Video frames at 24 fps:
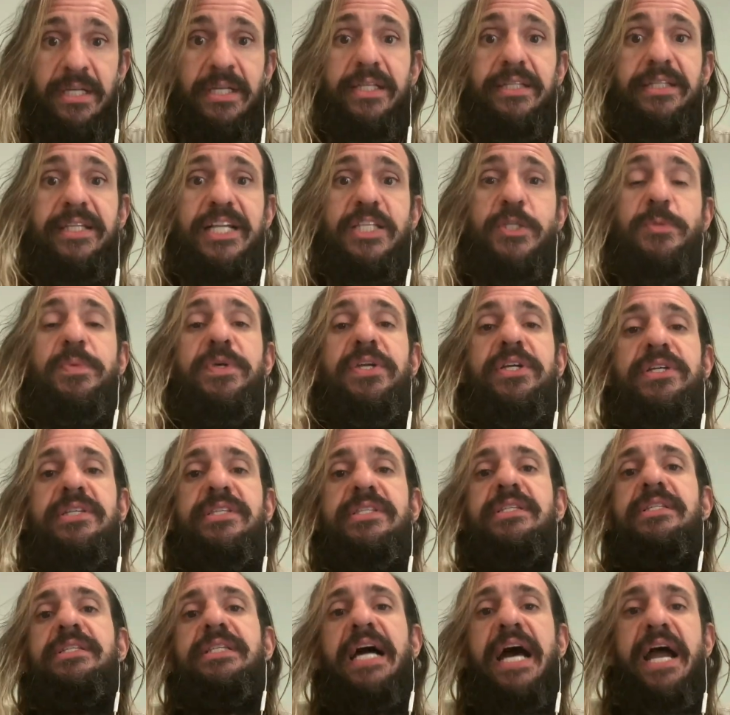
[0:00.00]
That's because
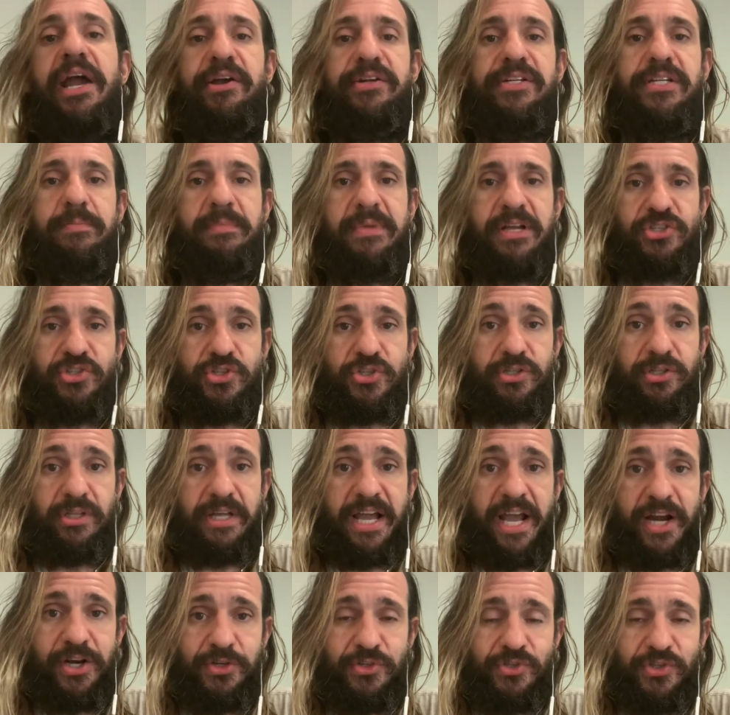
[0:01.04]
this higher dimensional
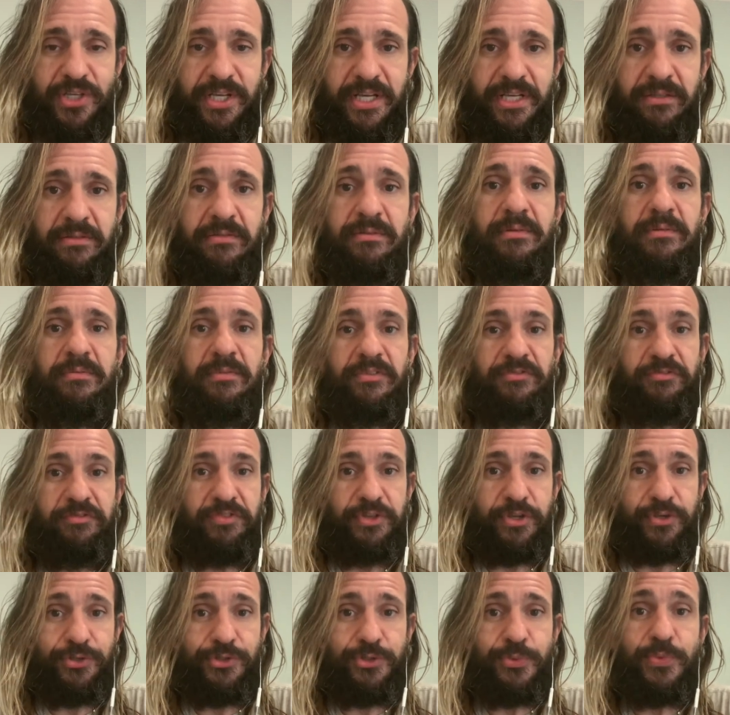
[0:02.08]
energy
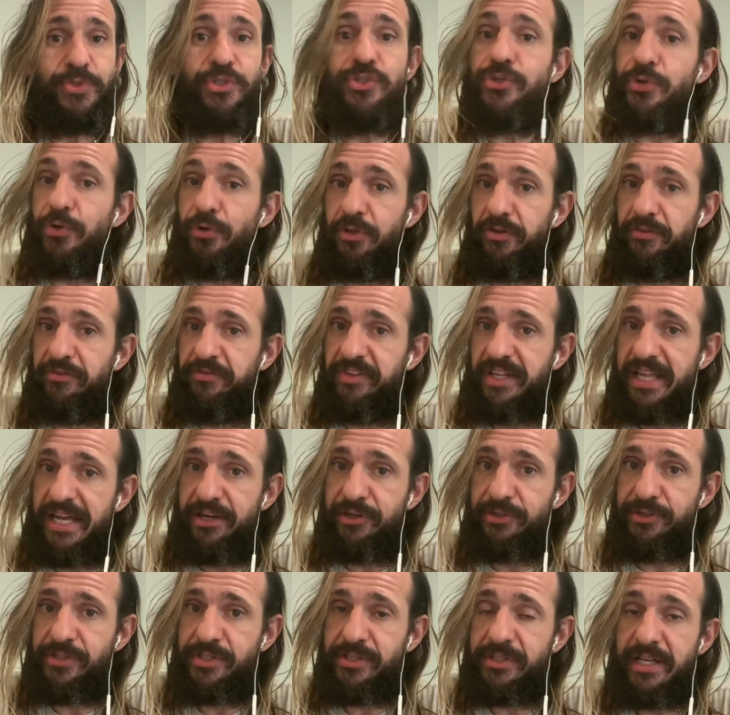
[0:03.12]
infused with solar
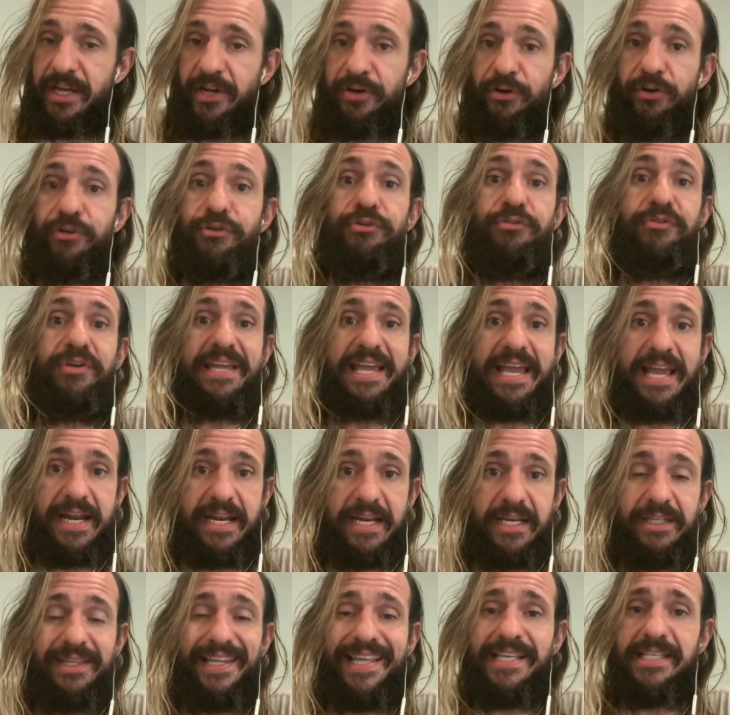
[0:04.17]
flares that are
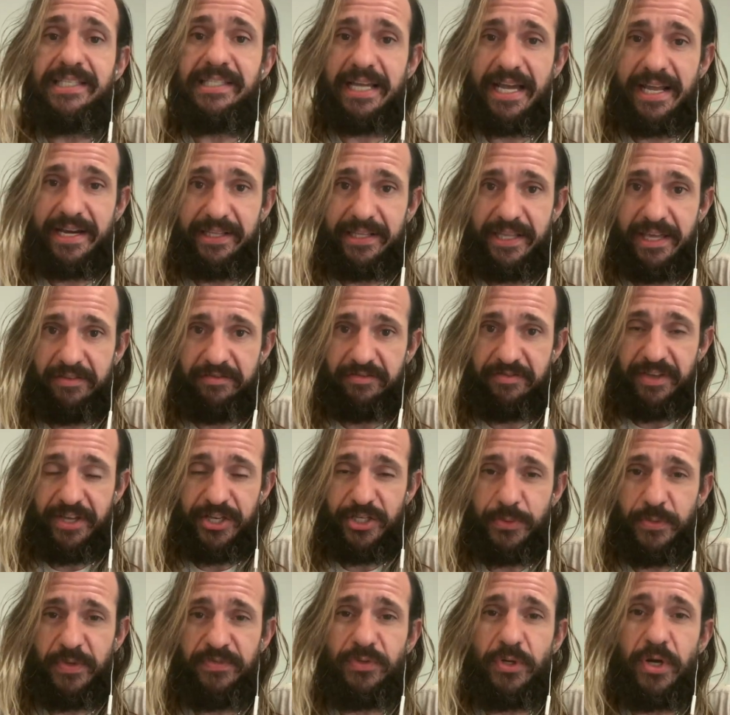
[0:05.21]
created like satellite
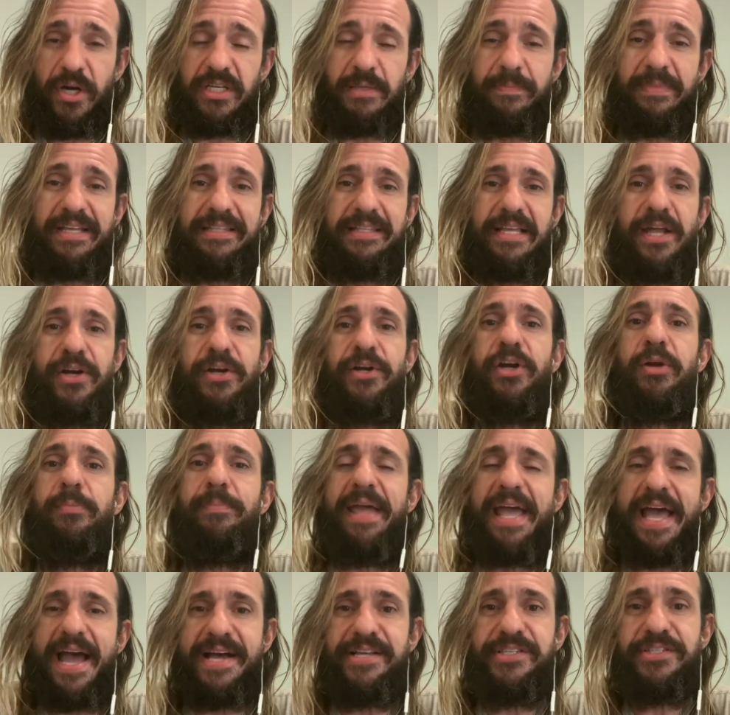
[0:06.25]
feeds, we've talked about that in our
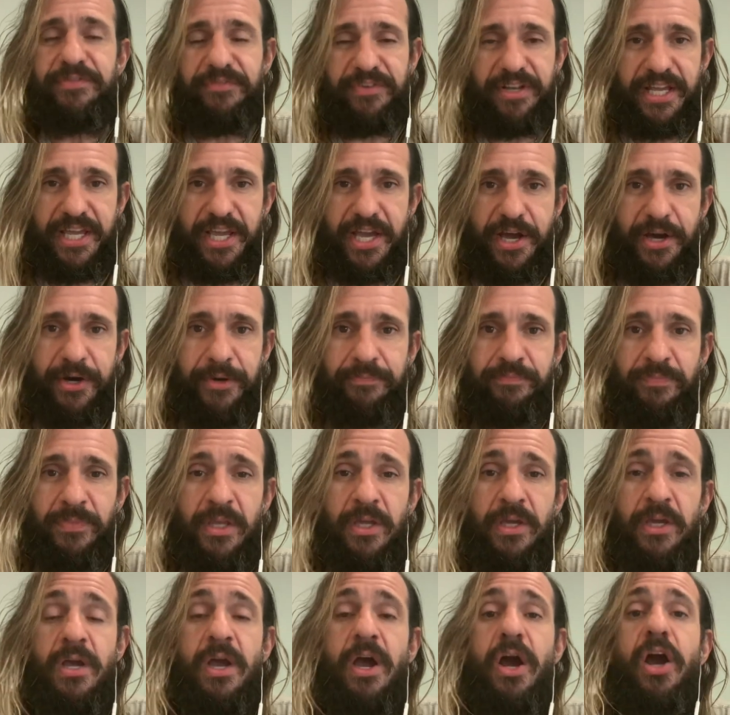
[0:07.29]
past video,
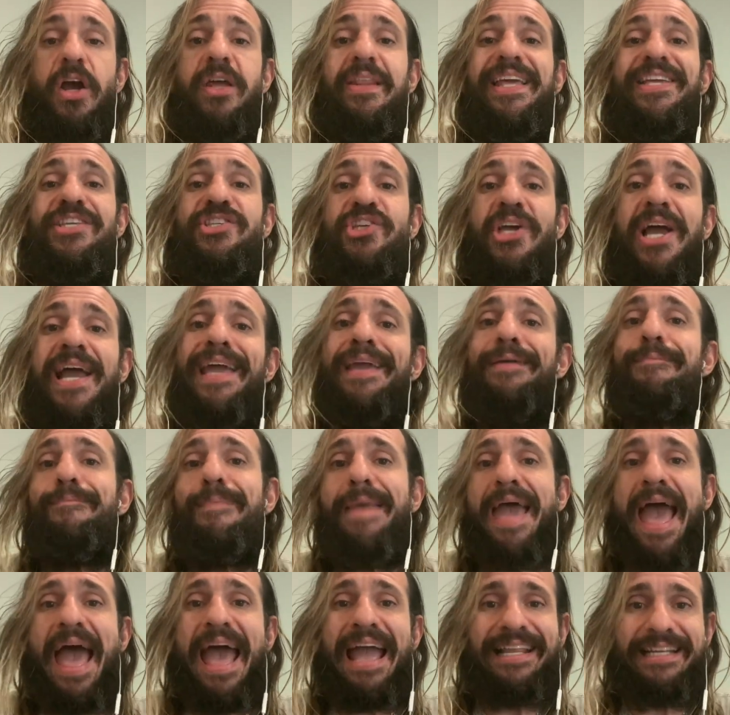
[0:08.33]
are like giant
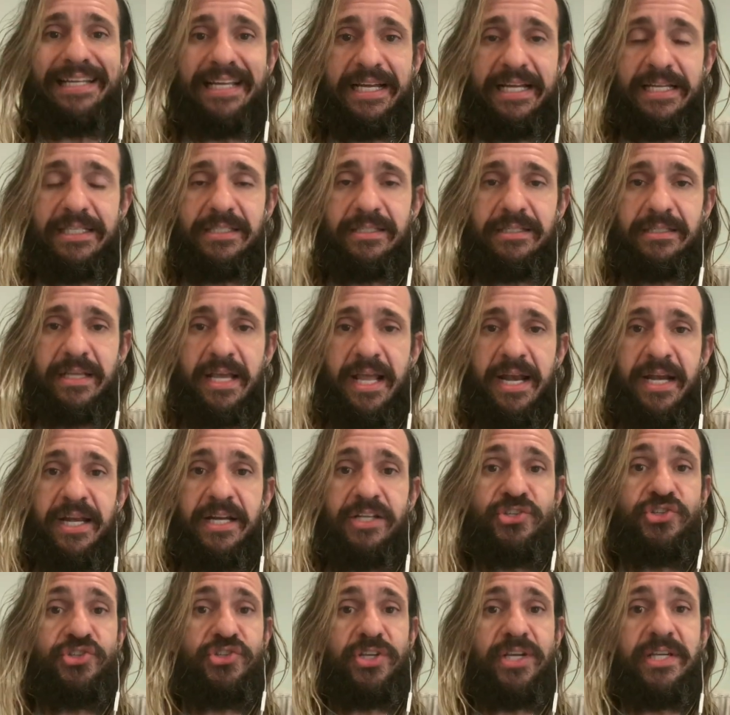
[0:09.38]
magnets, and it
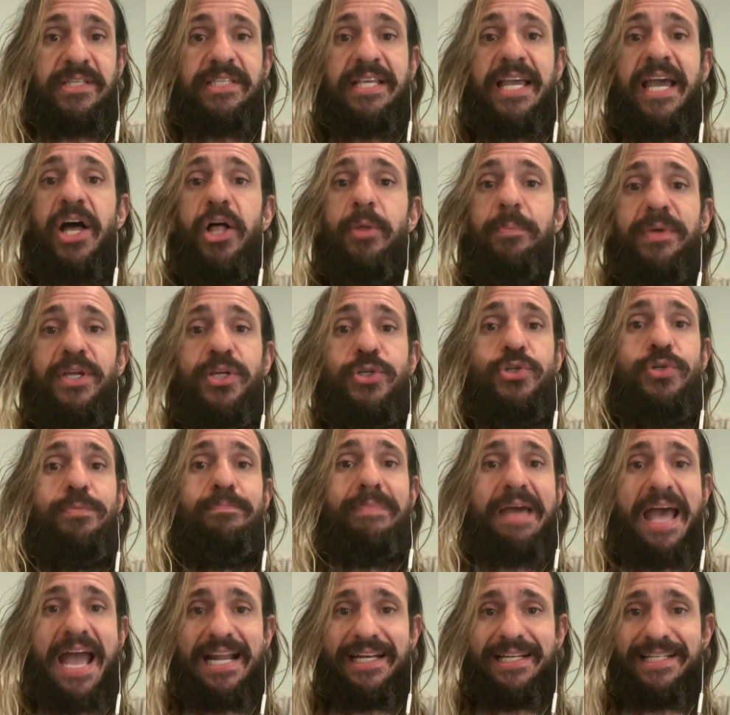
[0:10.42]
is just helping to
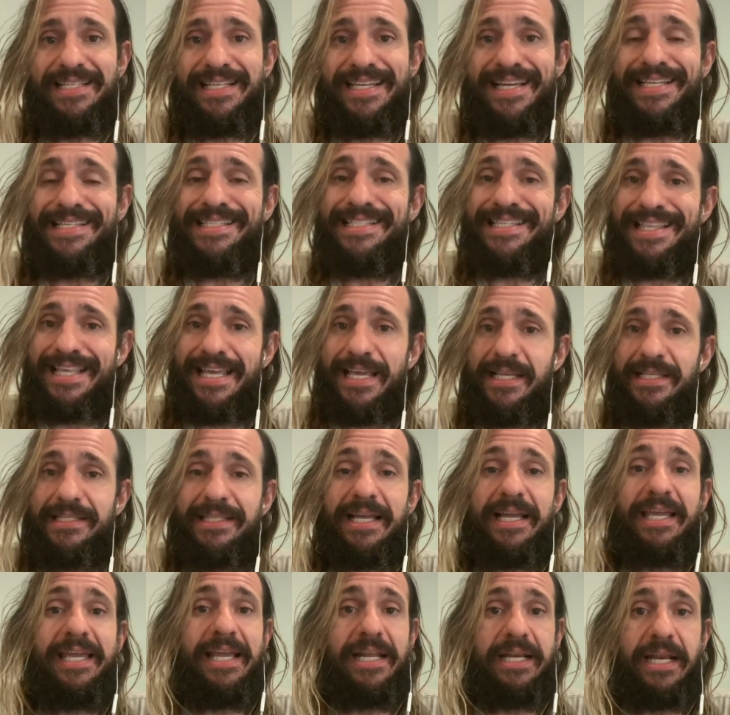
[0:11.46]
magnetize things
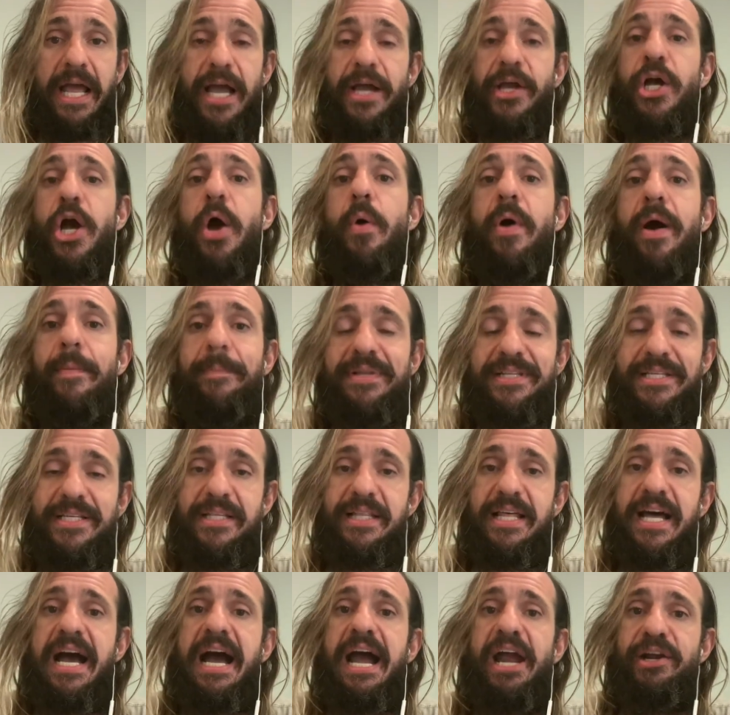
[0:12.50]
that cannot go up into
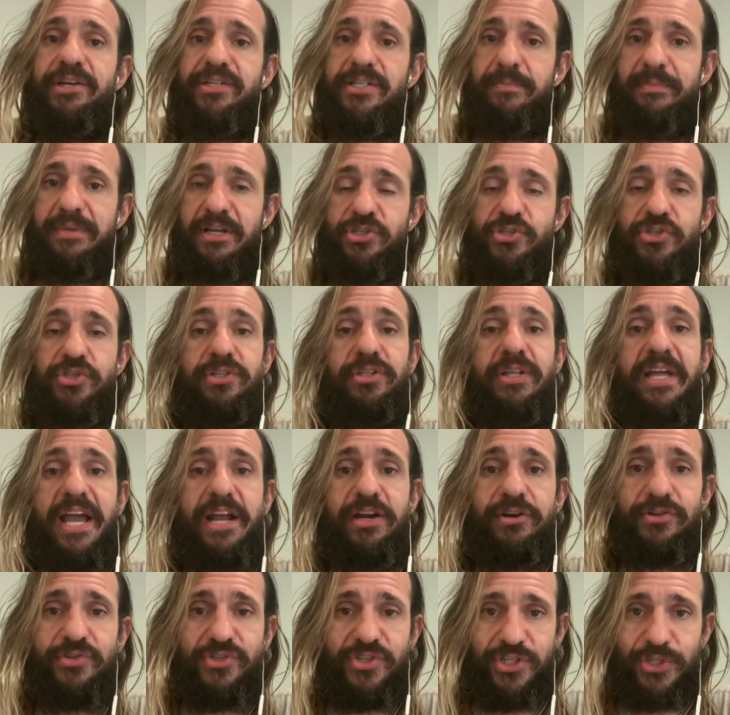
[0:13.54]
the higher dimensional
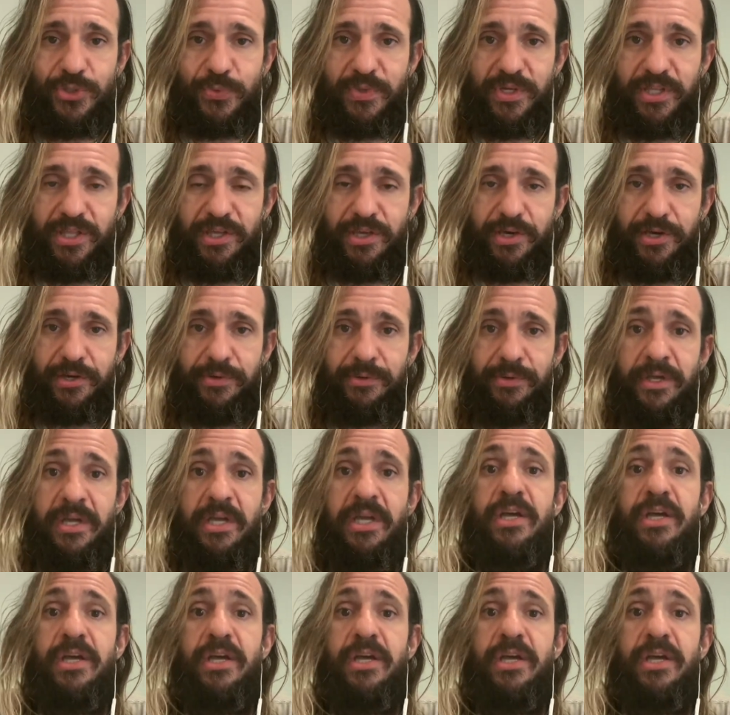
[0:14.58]
energies with you.